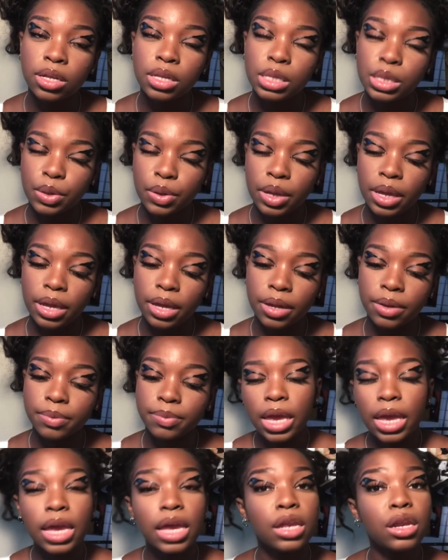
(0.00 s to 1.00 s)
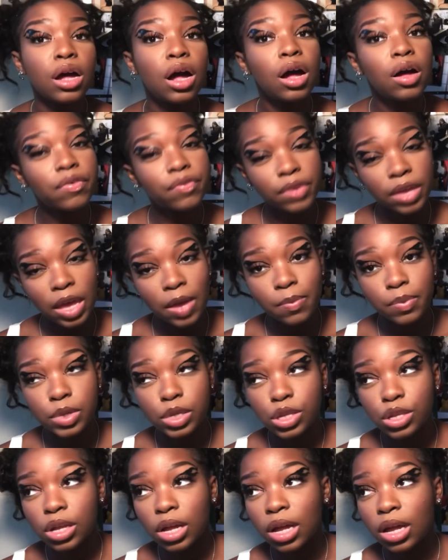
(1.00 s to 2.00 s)
So yeah. And
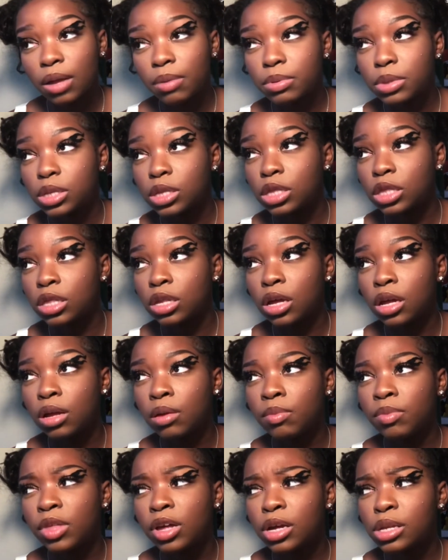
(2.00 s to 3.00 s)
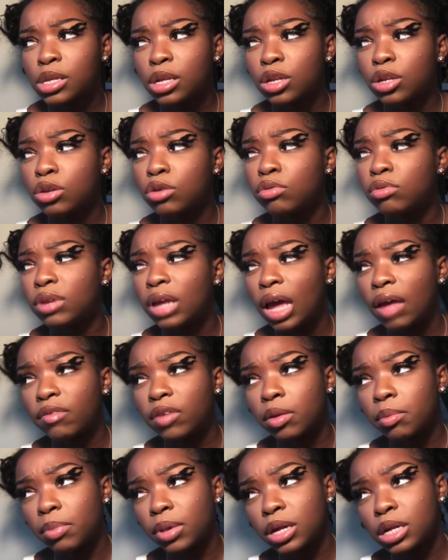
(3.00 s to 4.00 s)
off-campus jobs, there's a new Dave
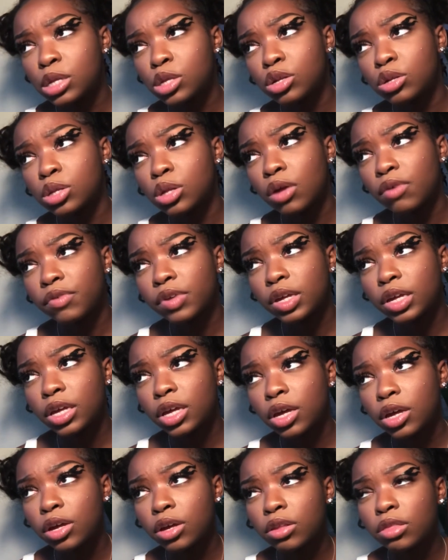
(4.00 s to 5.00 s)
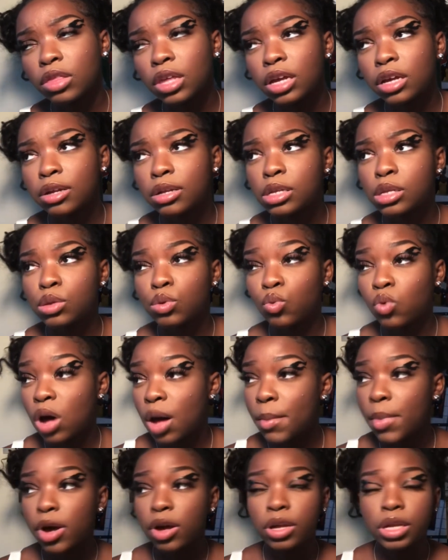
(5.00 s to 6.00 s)
& Buster's over here. There's
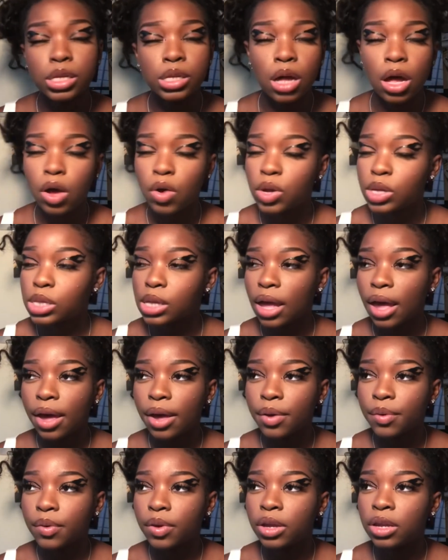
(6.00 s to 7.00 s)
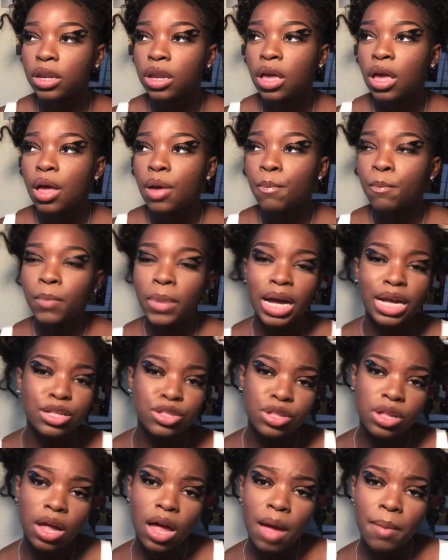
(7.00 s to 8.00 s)
Walmart is always hiring. My
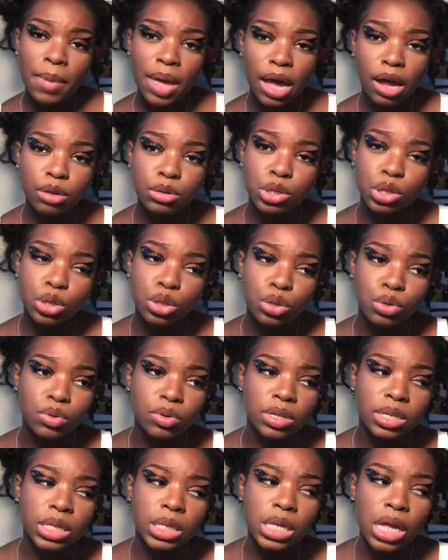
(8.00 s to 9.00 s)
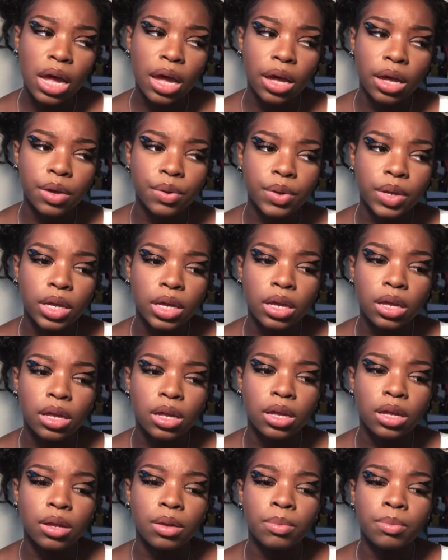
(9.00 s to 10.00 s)
job, Altitude, is hiring.
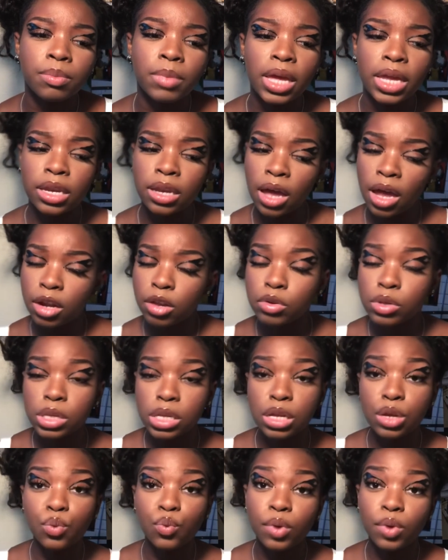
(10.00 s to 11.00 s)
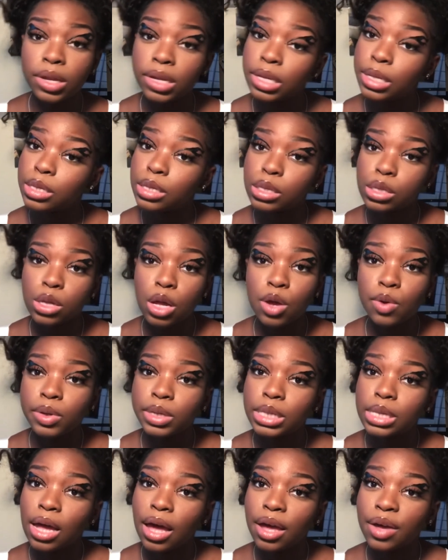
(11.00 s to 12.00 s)
McDonald's and Wendy's is
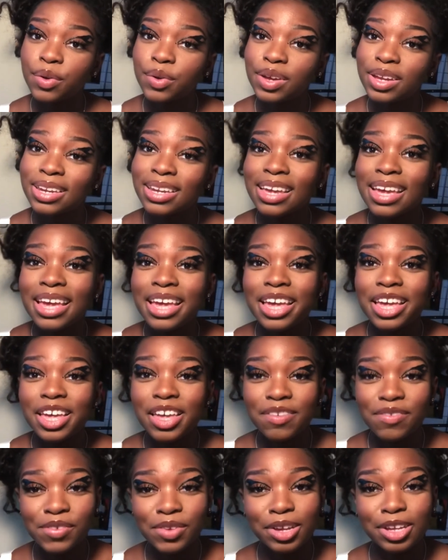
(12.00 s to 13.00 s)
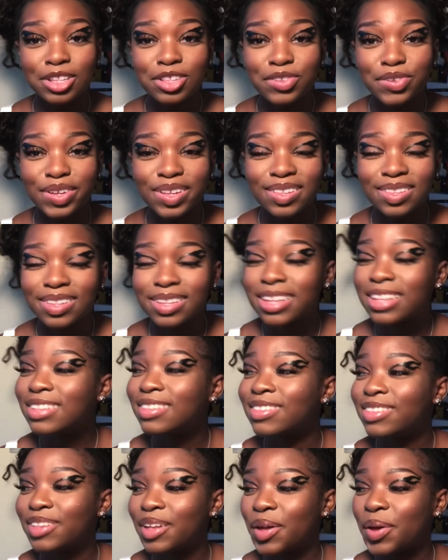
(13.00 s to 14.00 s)
always hiring if you're interested.
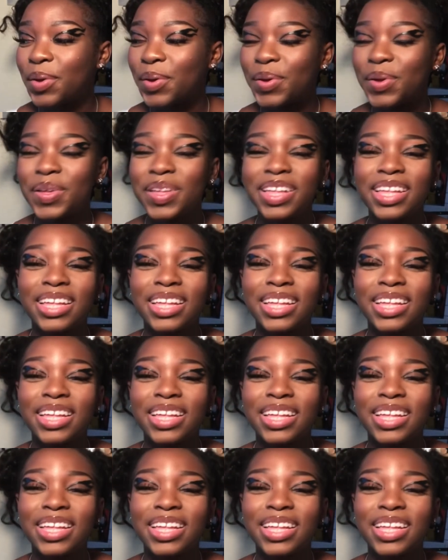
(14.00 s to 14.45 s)
So